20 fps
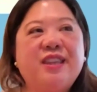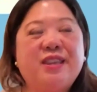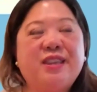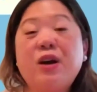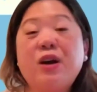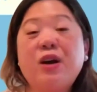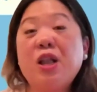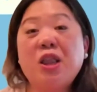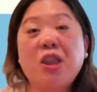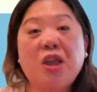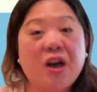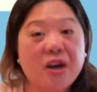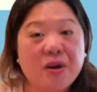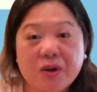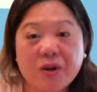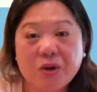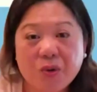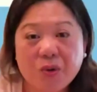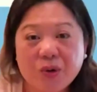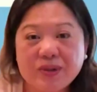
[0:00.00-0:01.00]
There are a lot
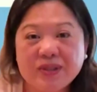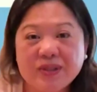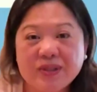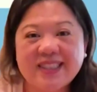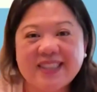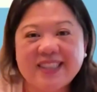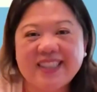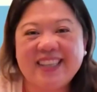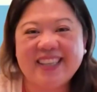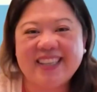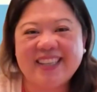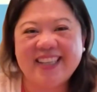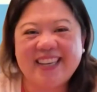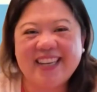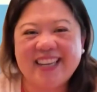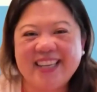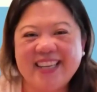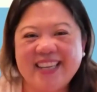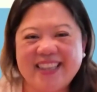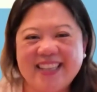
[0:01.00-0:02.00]
of goals
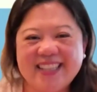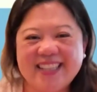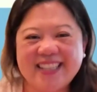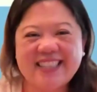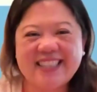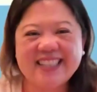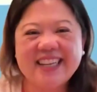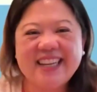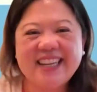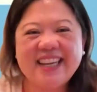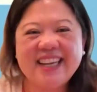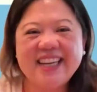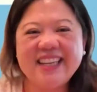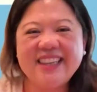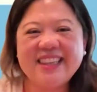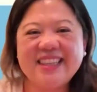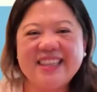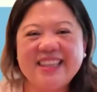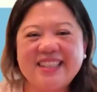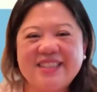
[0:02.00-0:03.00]

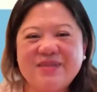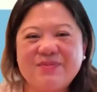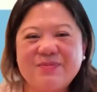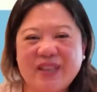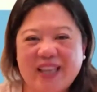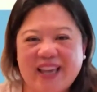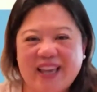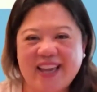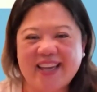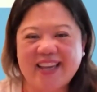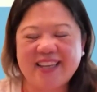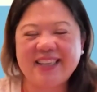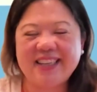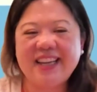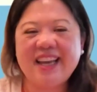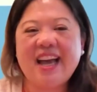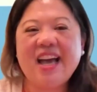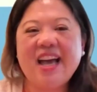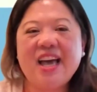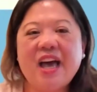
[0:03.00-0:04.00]
in this
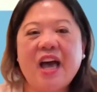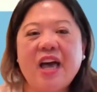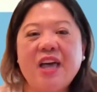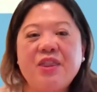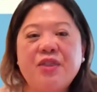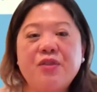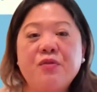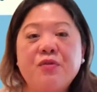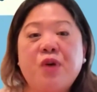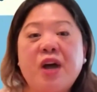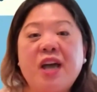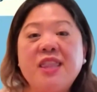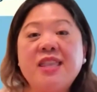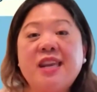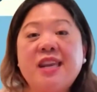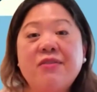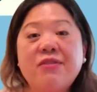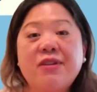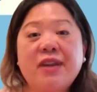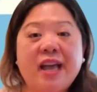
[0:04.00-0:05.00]
plan. The one
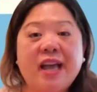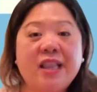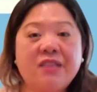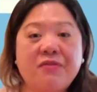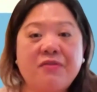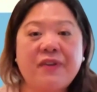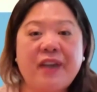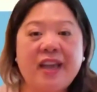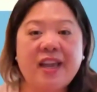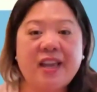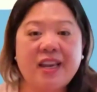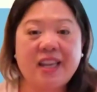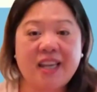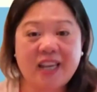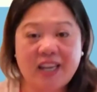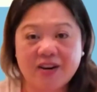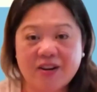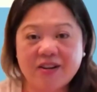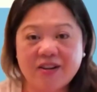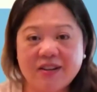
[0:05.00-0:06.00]
that I would elevate
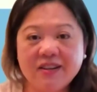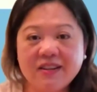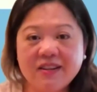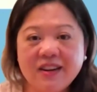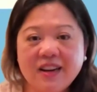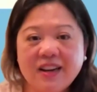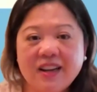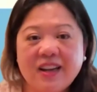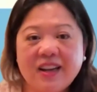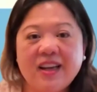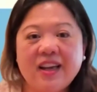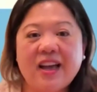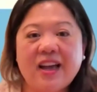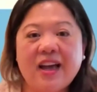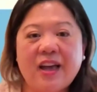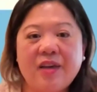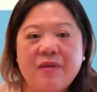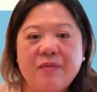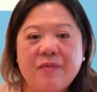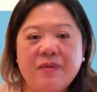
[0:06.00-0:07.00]
here
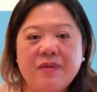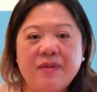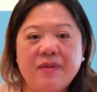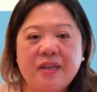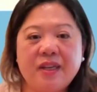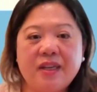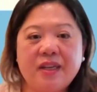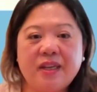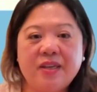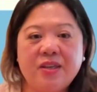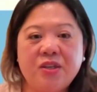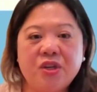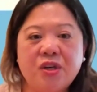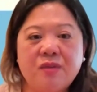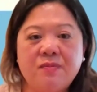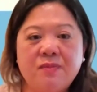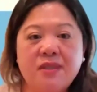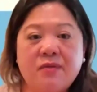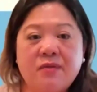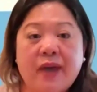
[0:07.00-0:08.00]
in
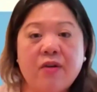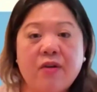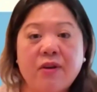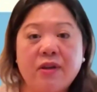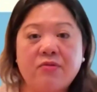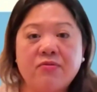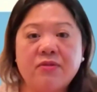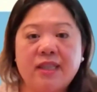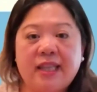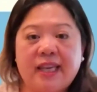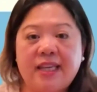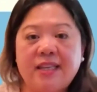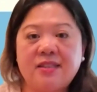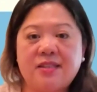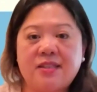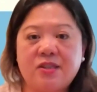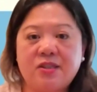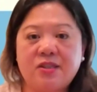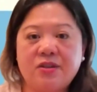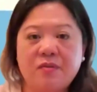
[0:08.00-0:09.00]
terms of how it
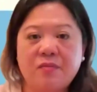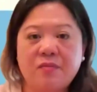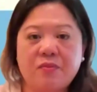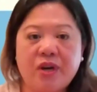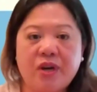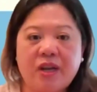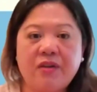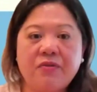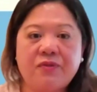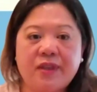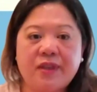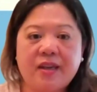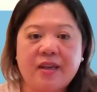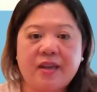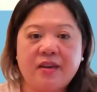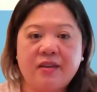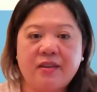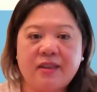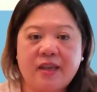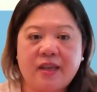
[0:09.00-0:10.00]
relates to the brief
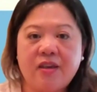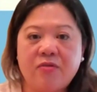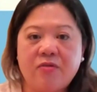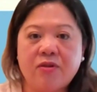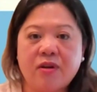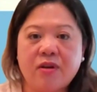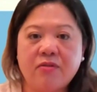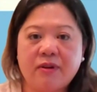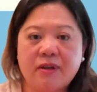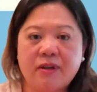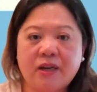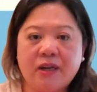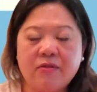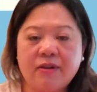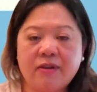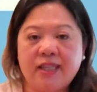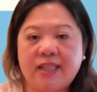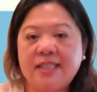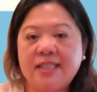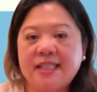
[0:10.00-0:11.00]
that you all are
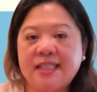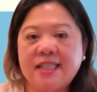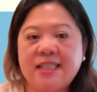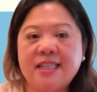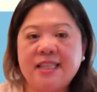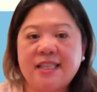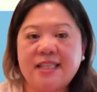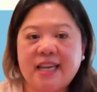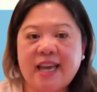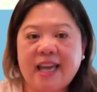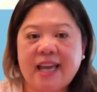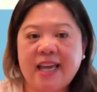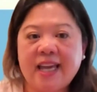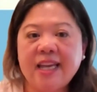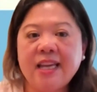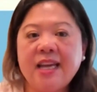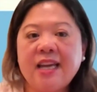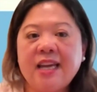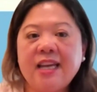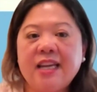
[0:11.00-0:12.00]
releasing
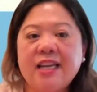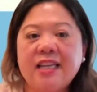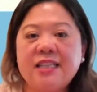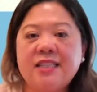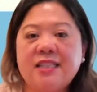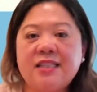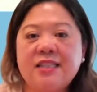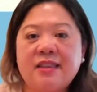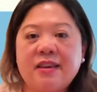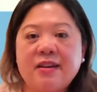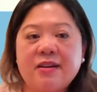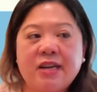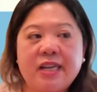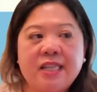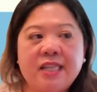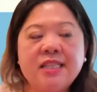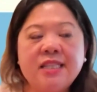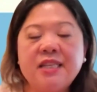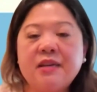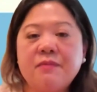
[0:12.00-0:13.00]
today is there
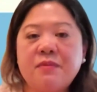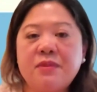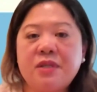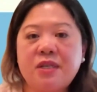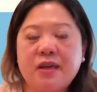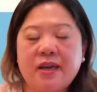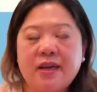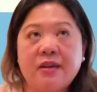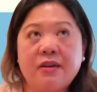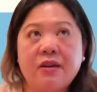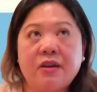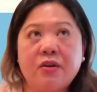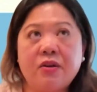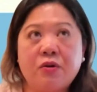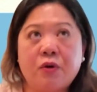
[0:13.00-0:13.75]
isn't a